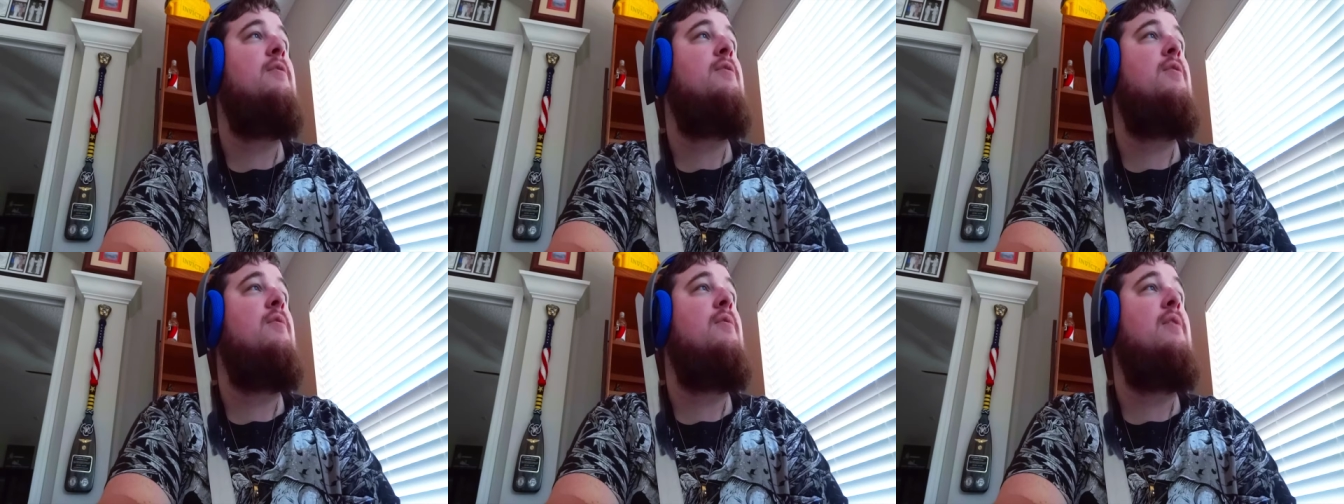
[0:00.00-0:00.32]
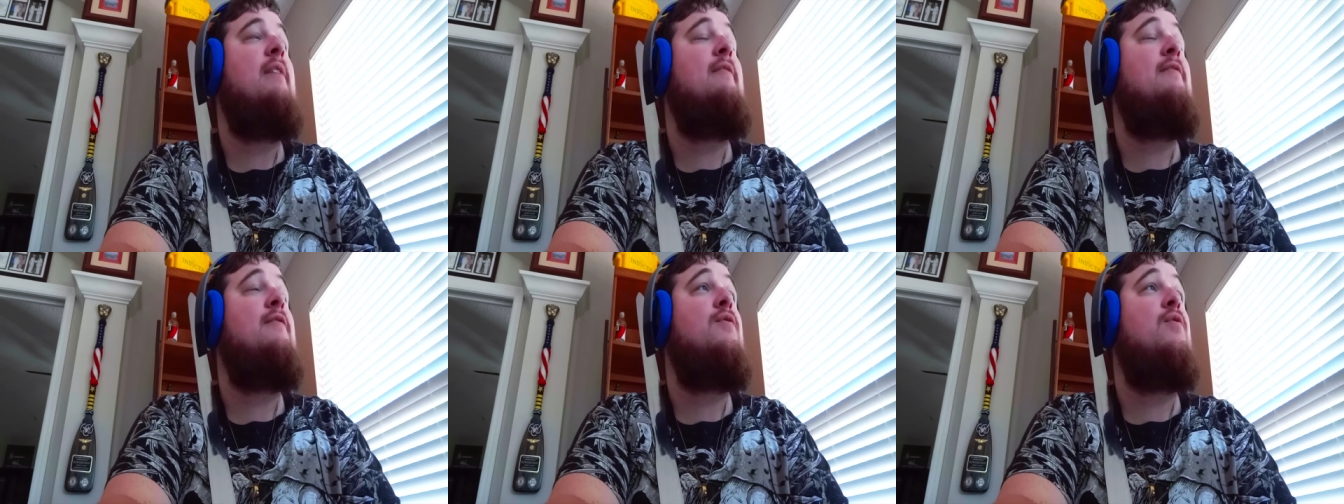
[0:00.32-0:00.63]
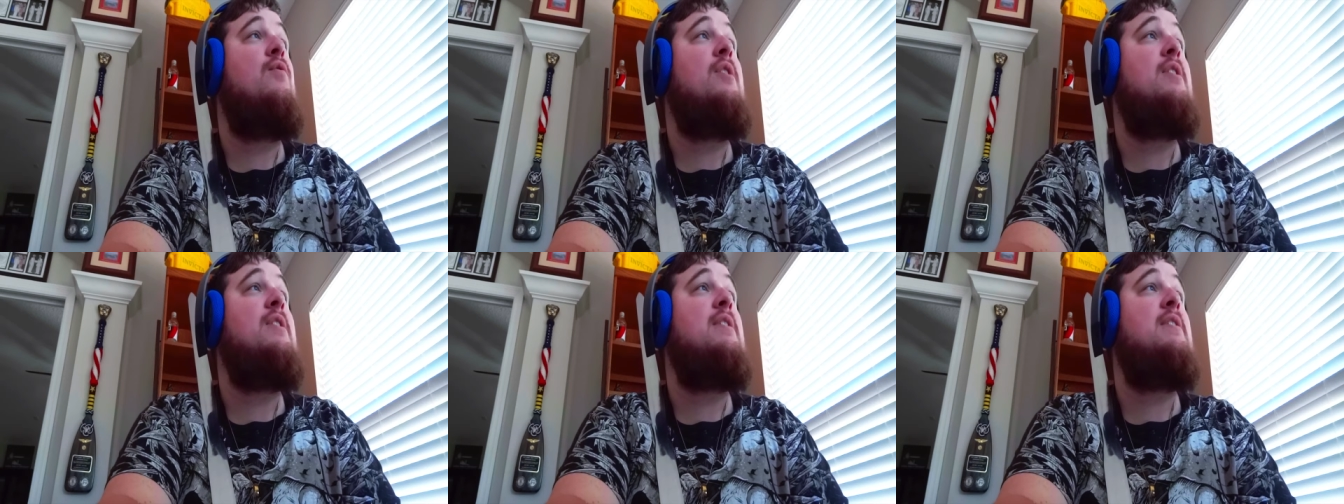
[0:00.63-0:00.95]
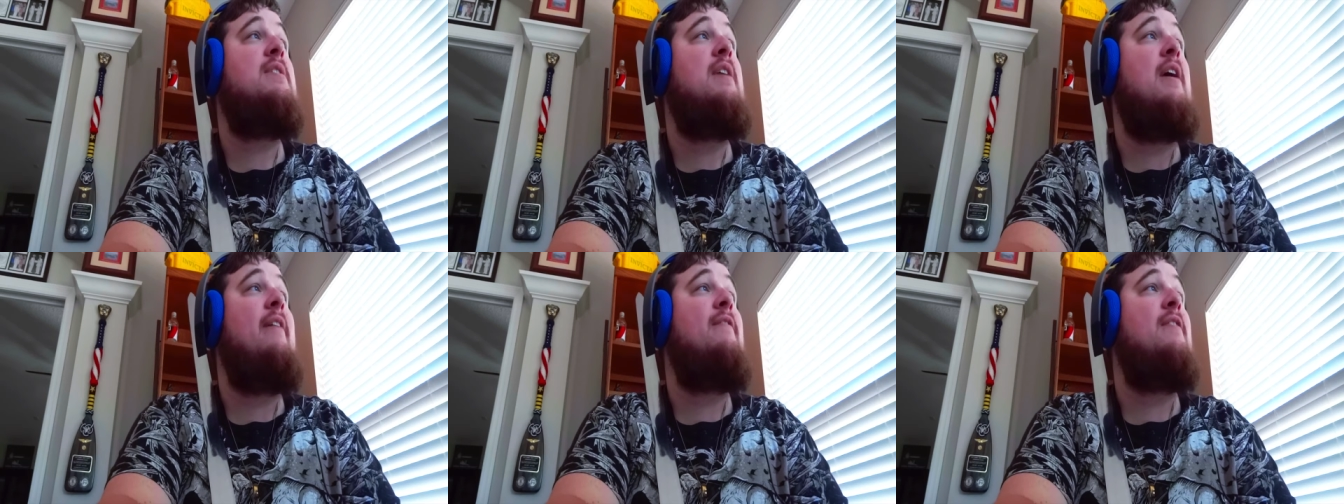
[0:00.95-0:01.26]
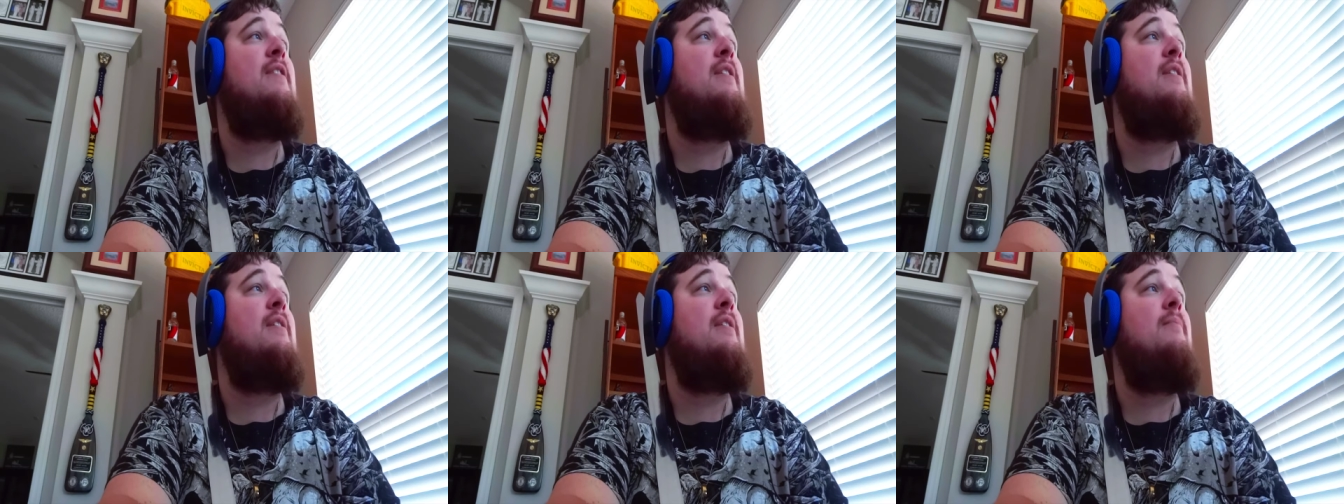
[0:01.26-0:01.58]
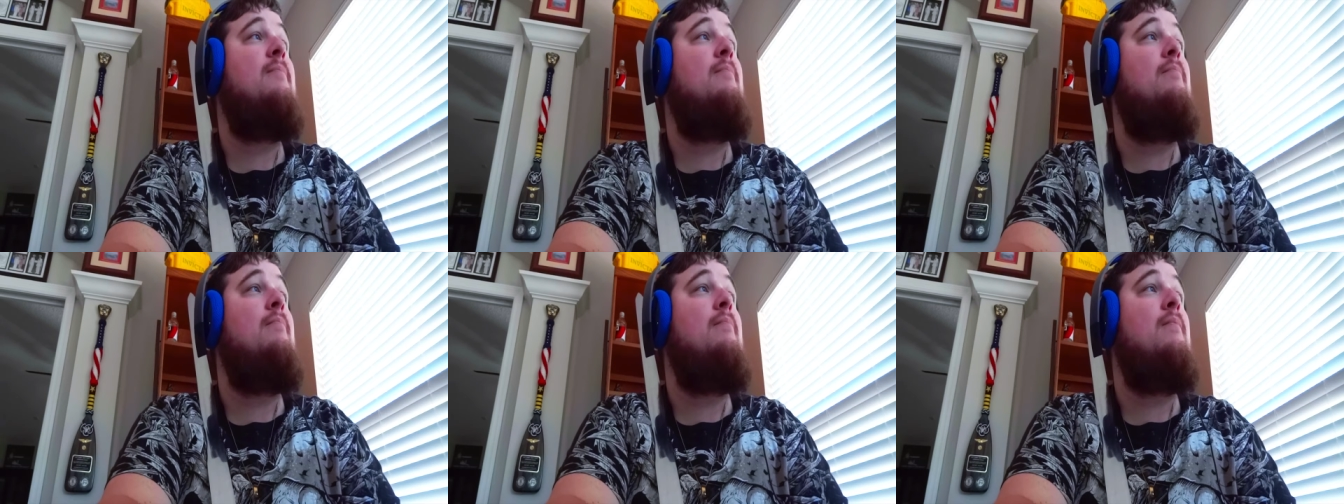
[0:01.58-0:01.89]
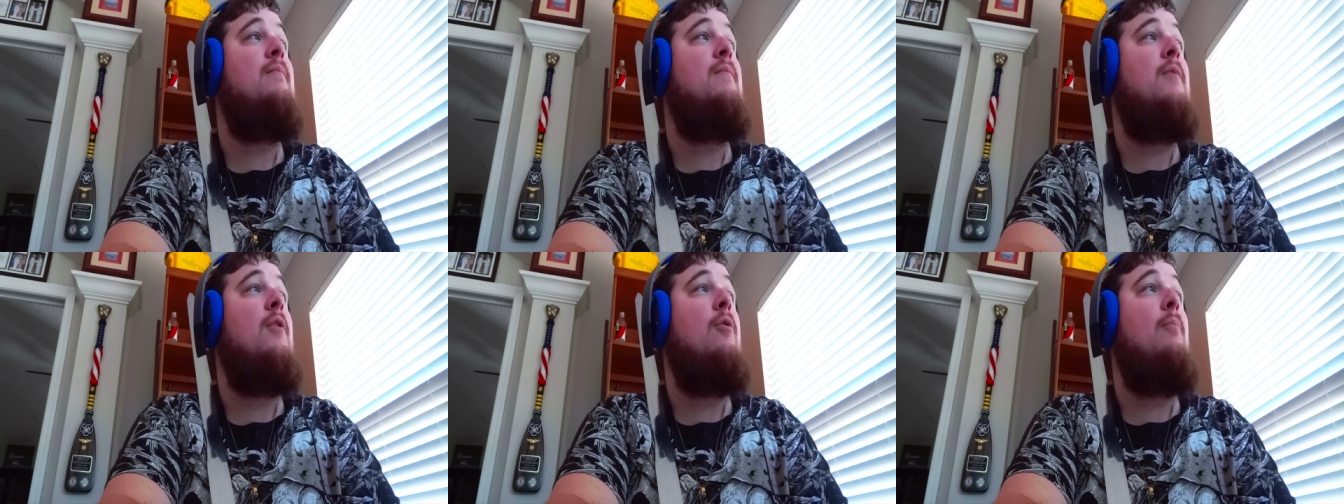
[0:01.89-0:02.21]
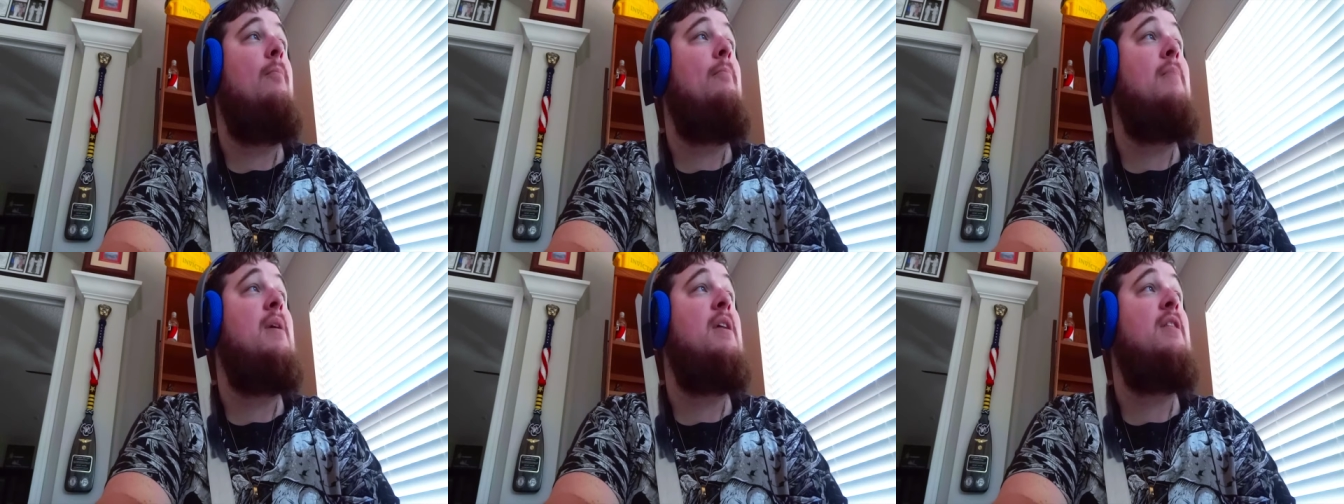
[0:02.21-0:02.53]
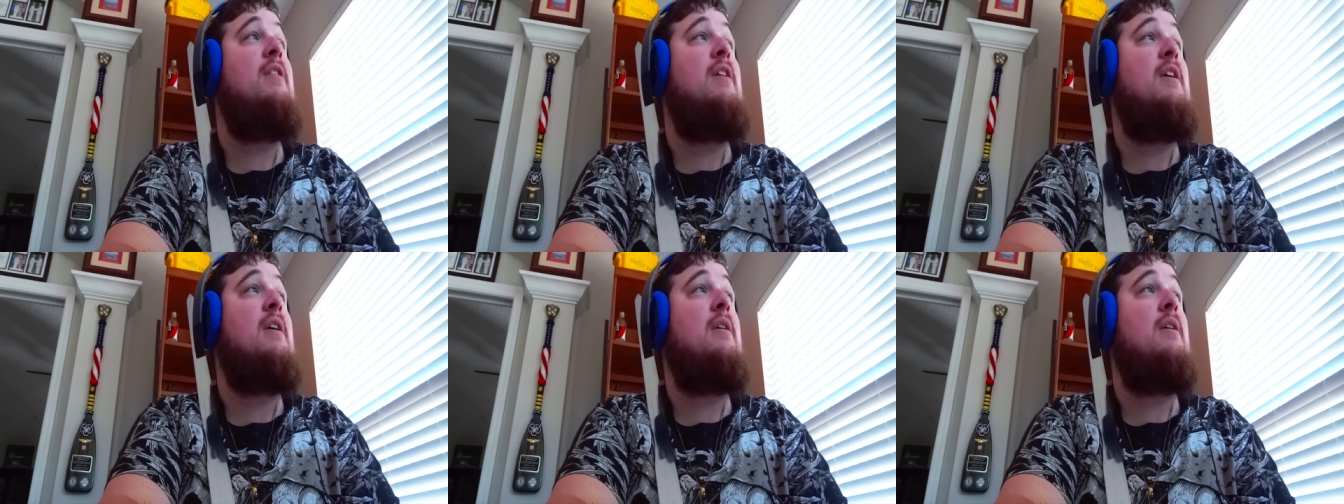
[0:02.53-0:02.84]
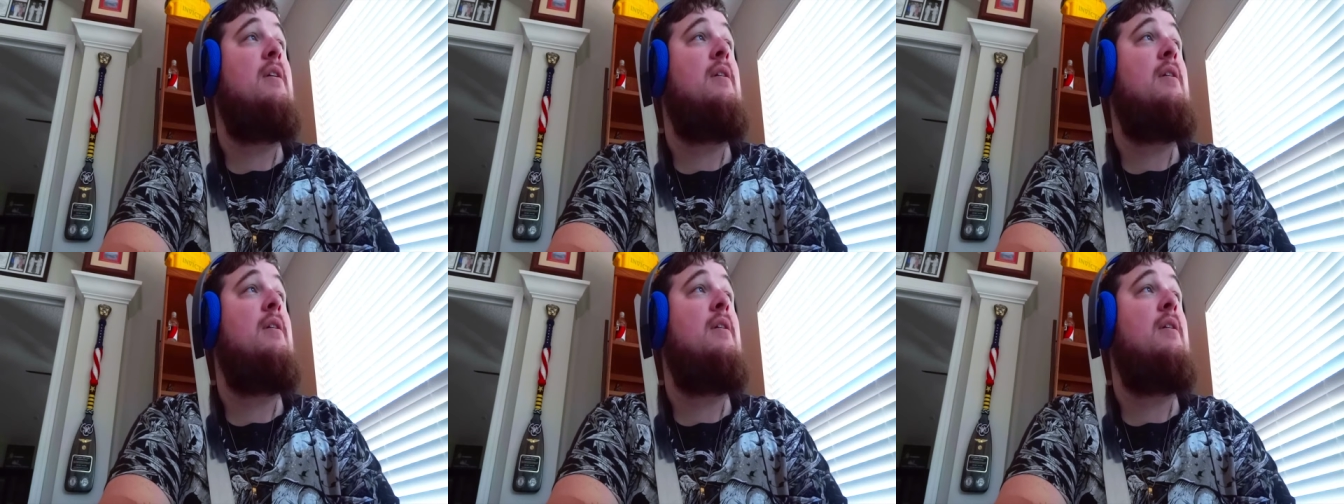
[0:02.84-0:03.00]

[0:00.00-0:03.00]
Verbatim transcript: so level 47, no mythic.